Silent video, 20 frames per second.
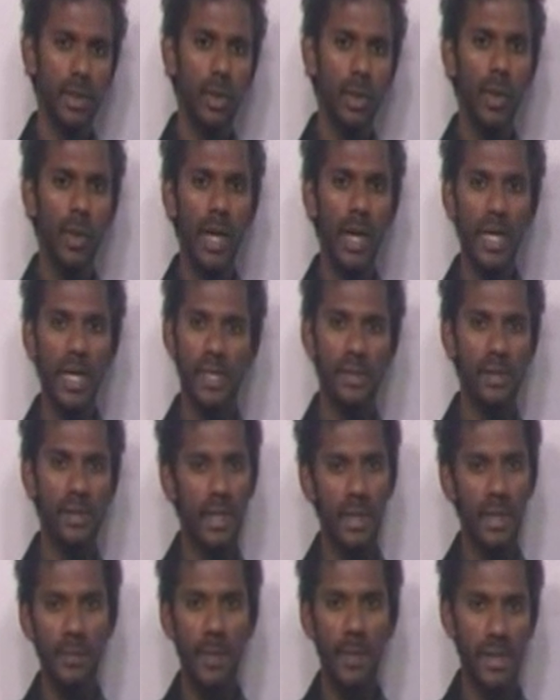Two actions in
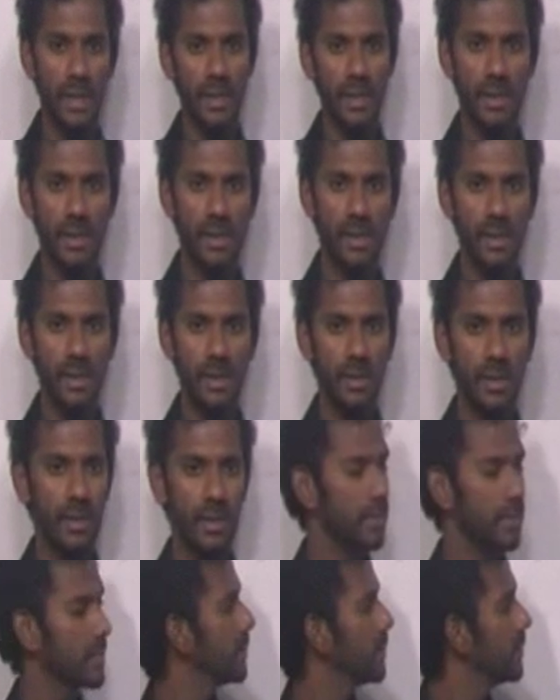the past tense.
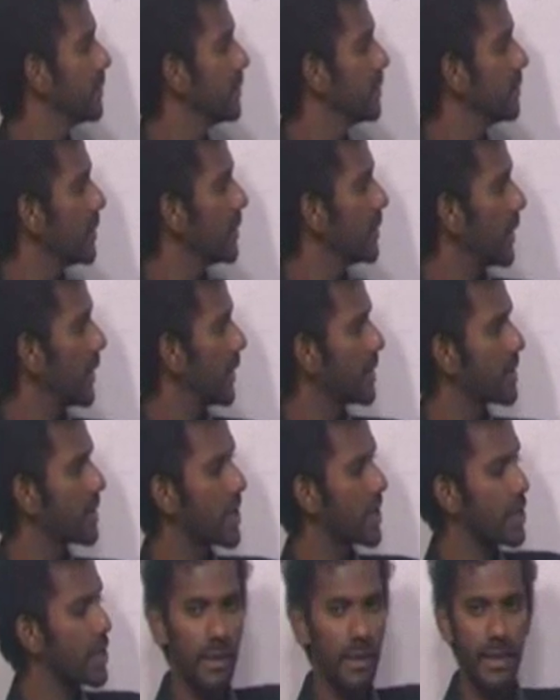Reach the
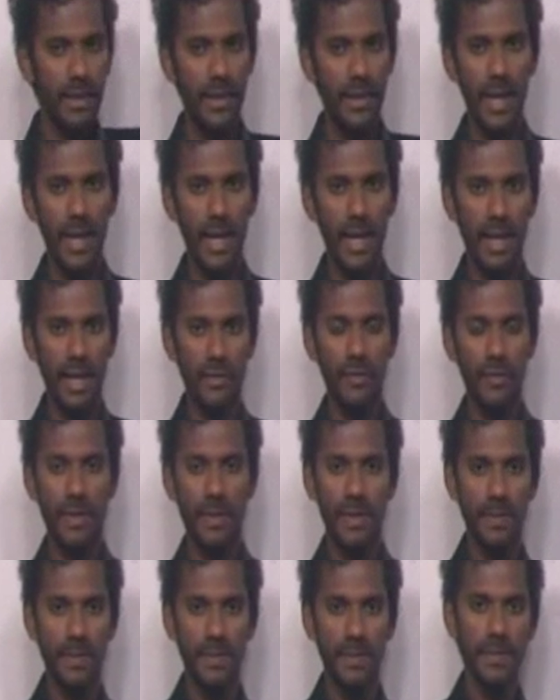station, the train had left.
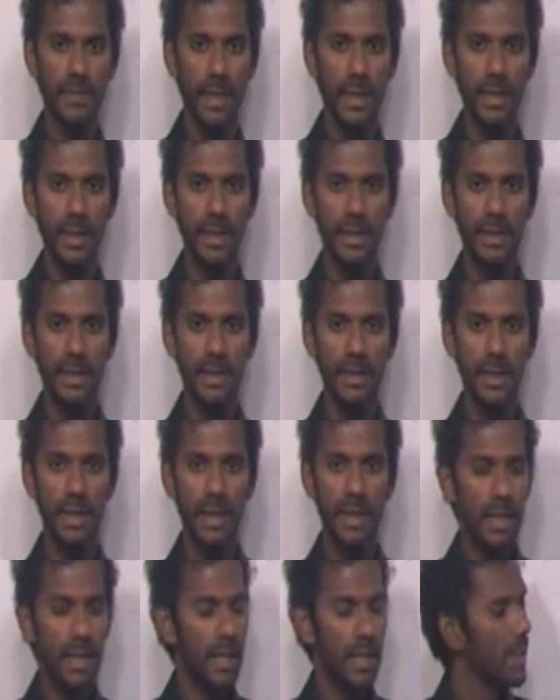Right?
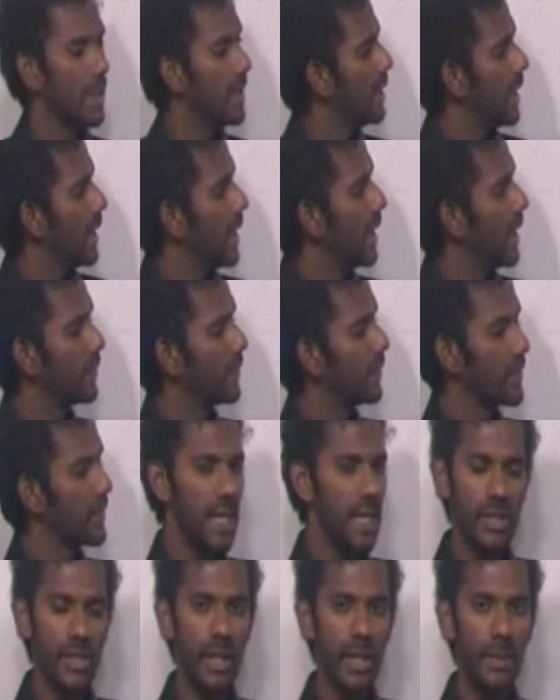And which is the
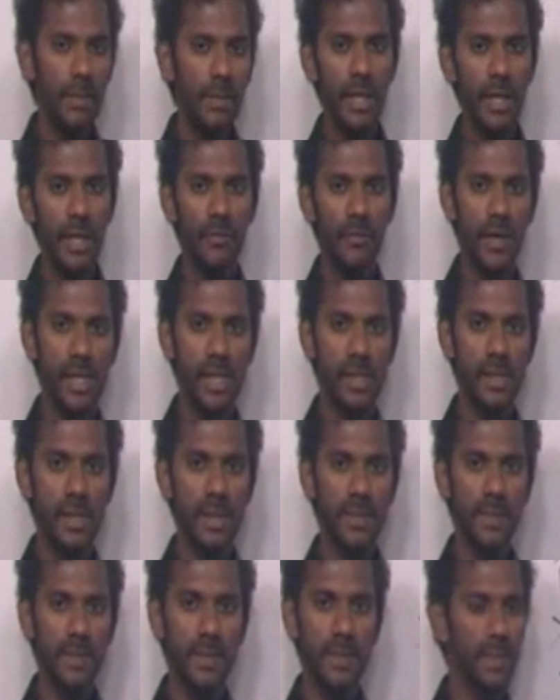action completed first?